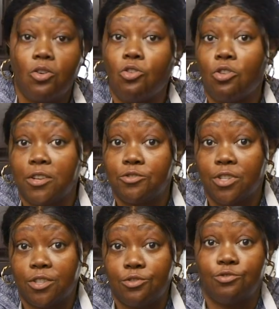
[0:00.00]
Or you
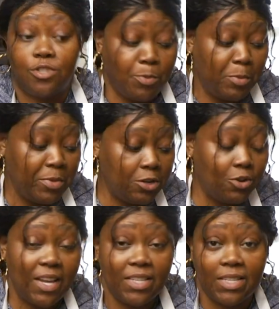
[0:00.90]
could use some amino
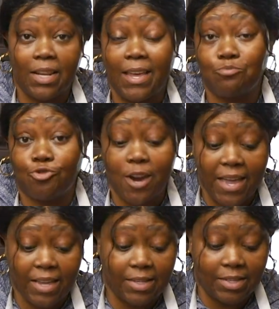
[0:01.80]
acid like
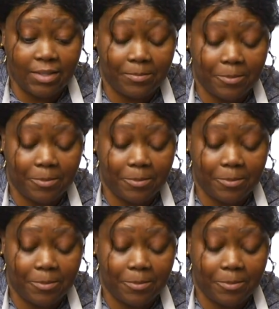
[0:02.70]
Bragg's.